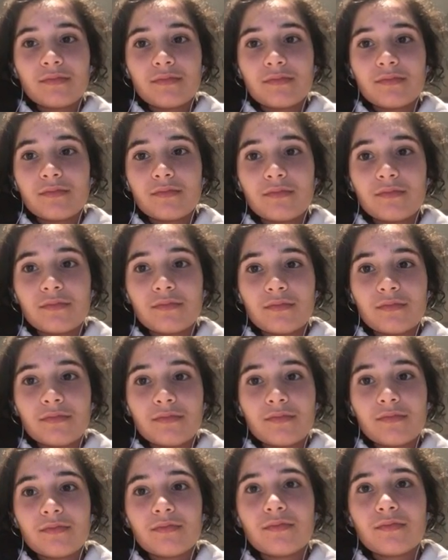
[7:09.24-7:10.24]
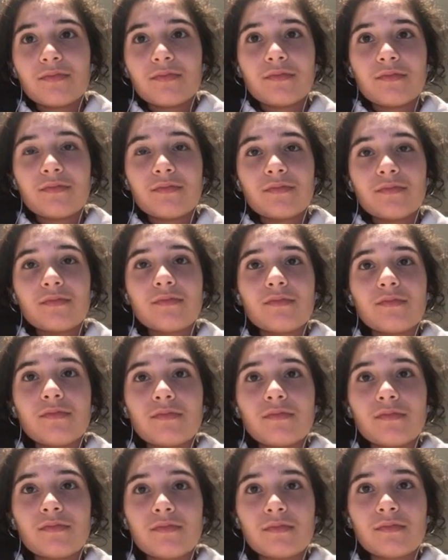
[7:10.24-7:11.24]

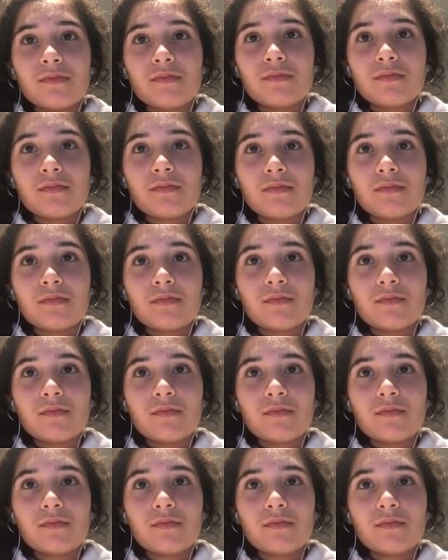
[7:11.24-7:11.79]
No words are spoken by the person on screen.